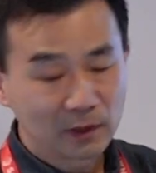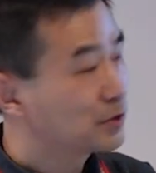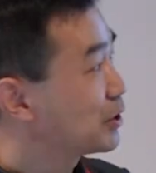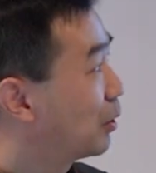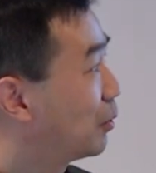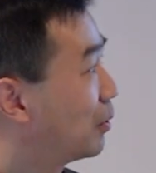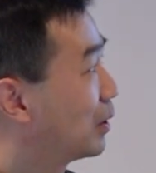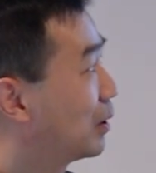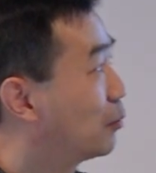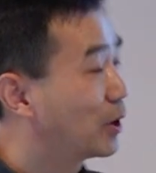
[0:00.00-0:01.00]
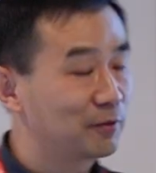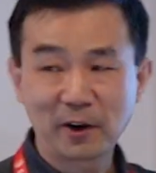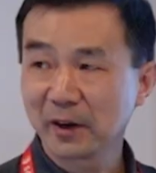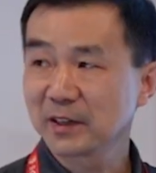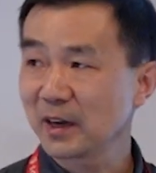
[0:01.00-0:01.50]
So we're
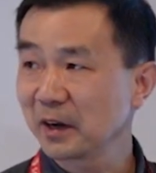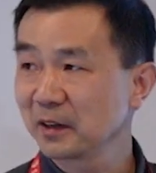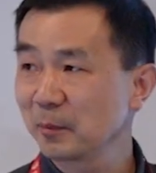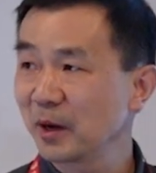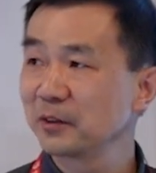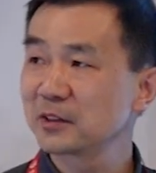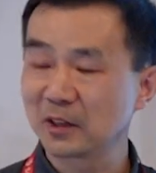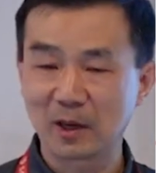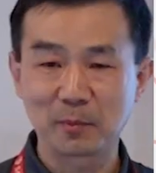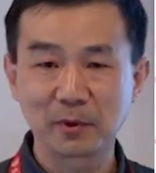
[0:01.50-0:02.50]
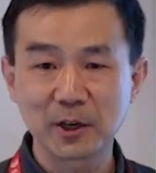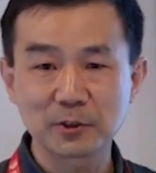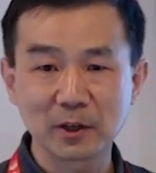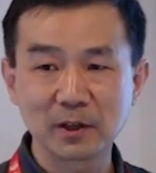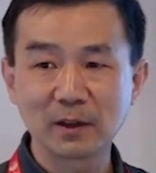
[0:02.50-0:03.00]
very excited about this
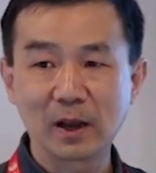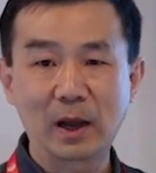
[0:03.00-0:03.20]
collaboration